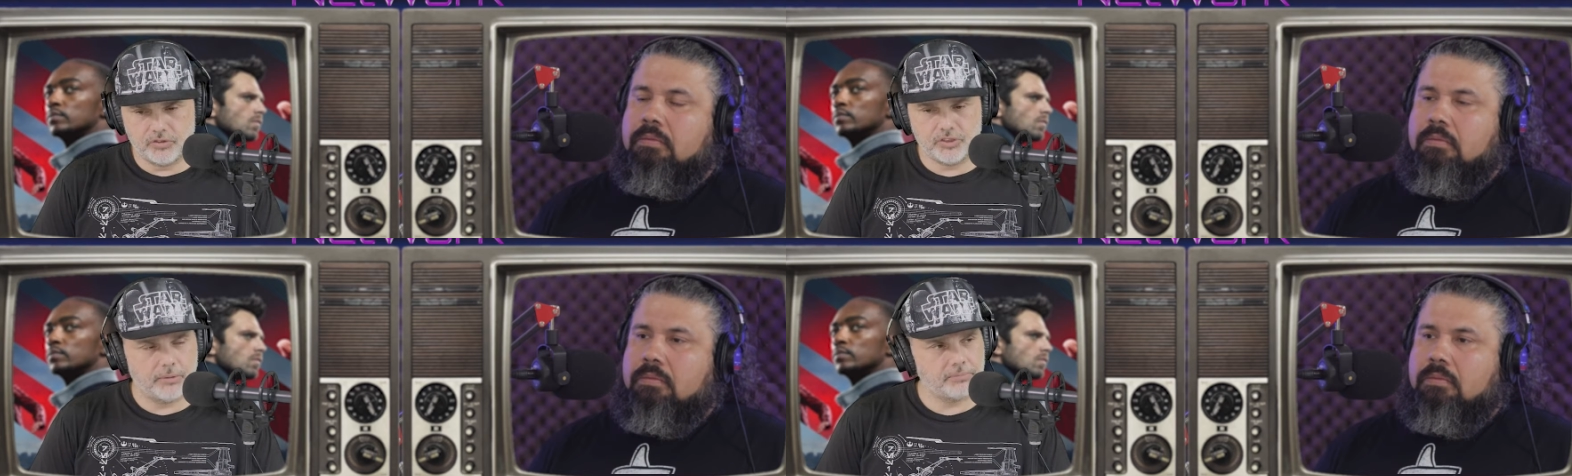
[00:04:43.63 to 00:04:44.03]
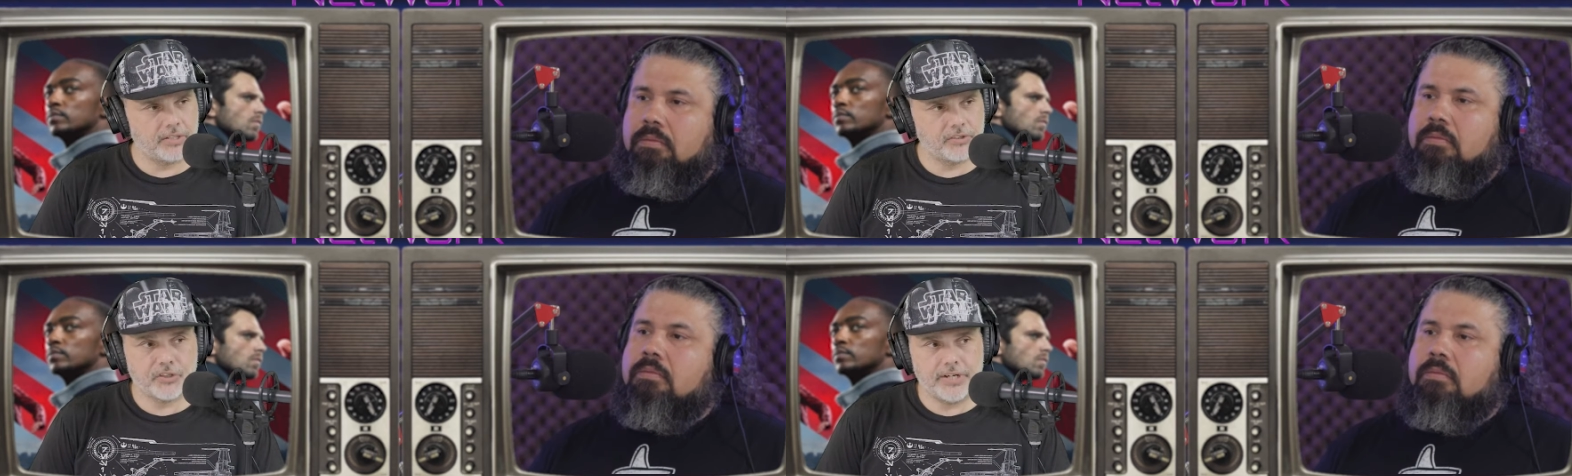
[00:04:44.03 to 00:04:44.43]
Speaker 1: jumped
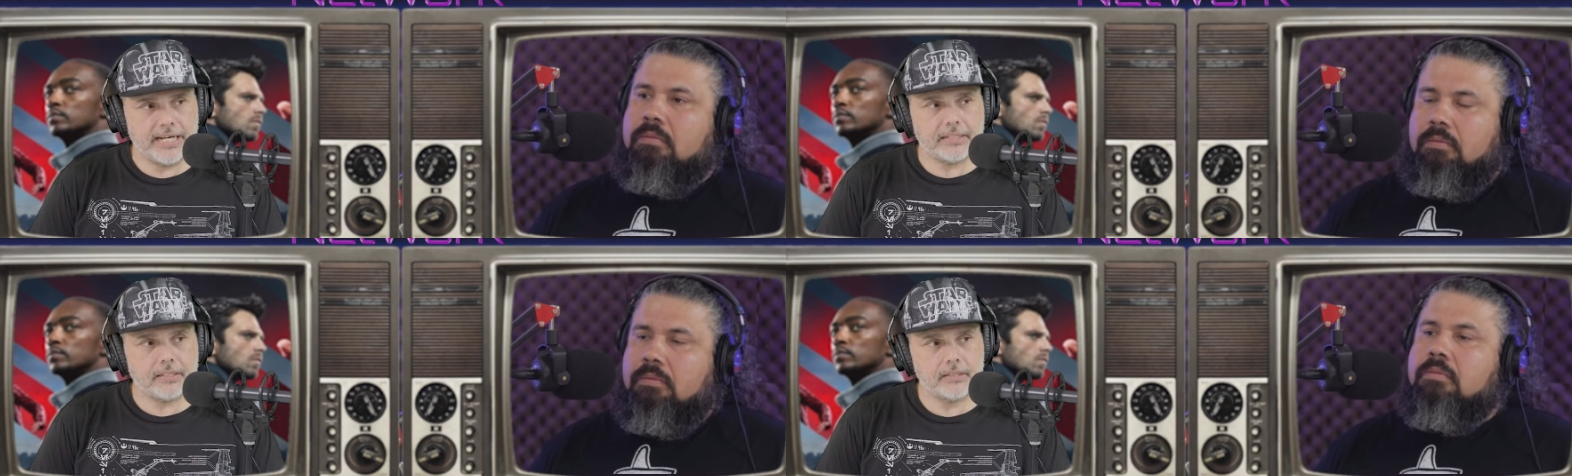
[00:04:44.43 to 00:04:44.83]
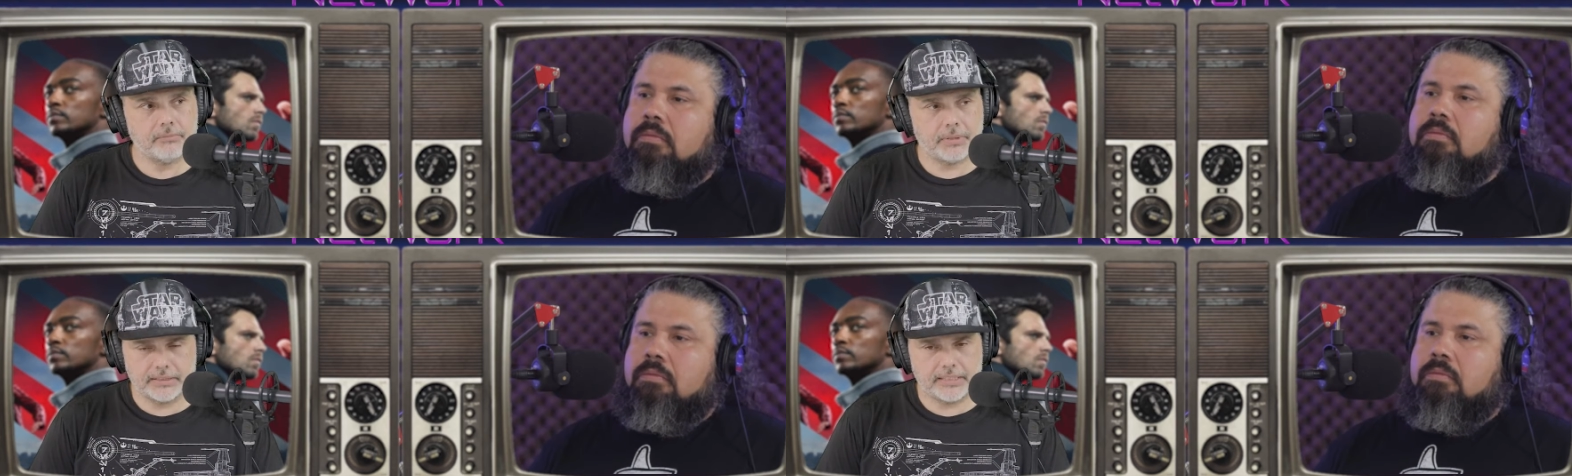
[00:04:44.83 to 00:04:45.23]
on the grenade
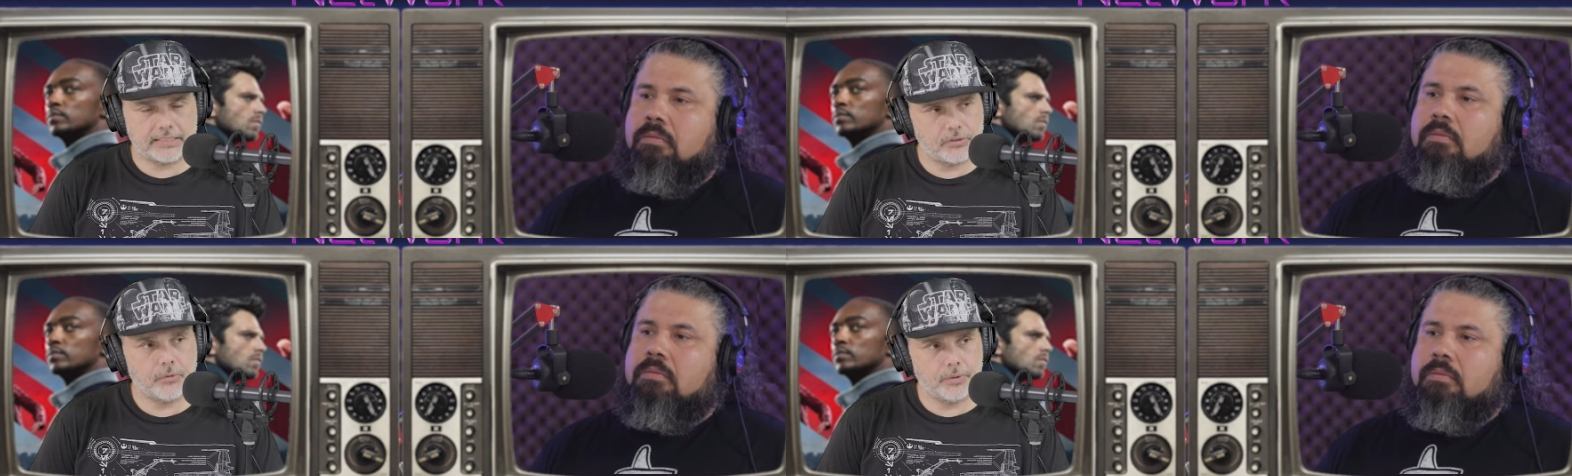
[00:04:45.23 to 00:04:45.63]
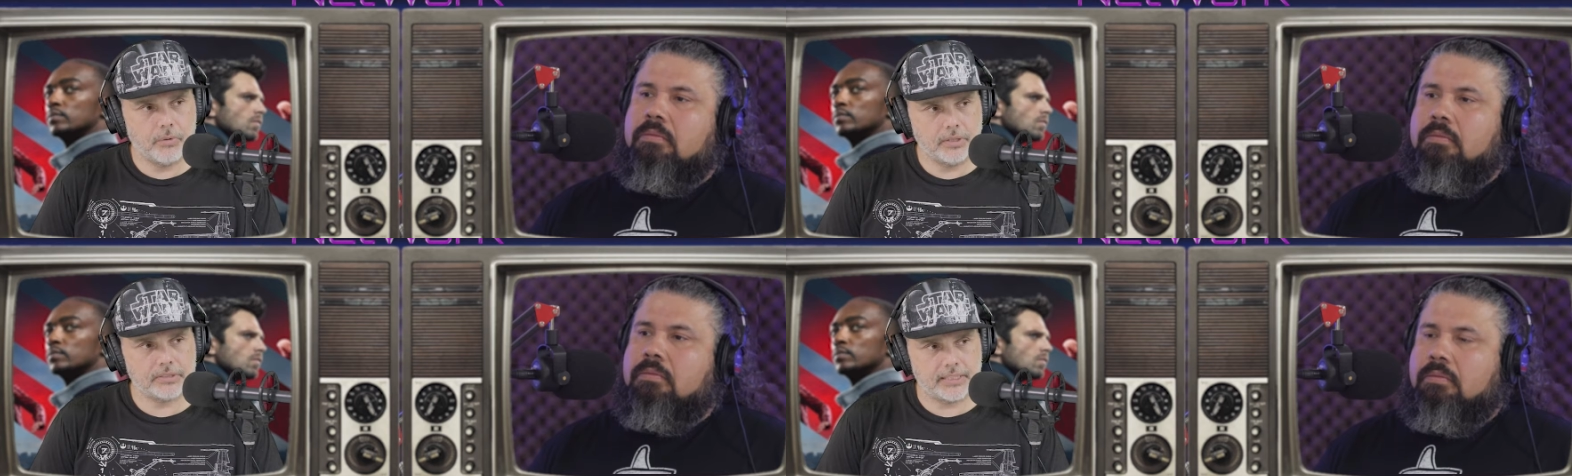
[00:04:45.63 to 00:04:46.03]
because that's who he
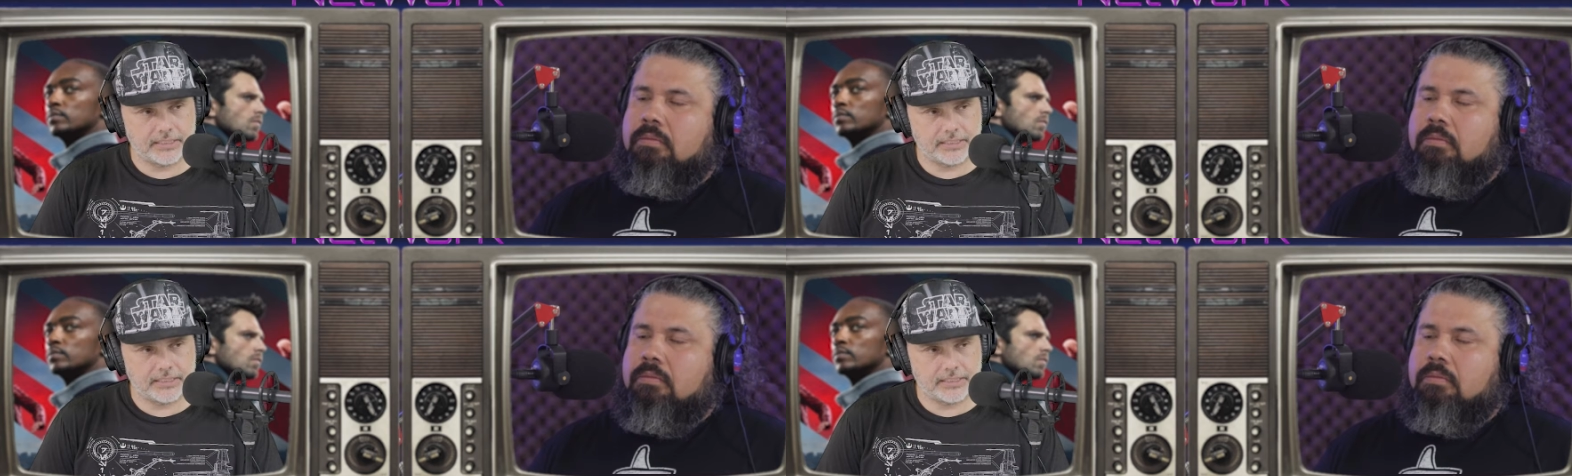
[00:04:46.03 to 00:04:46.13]
was,